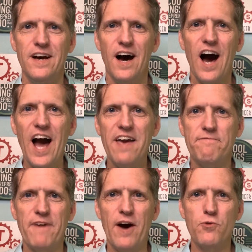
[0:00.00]
I
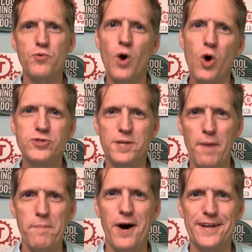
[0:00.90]
have found through hosting
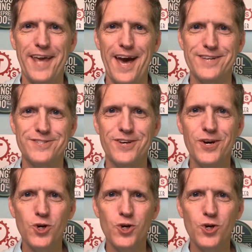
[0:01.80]
my podcast,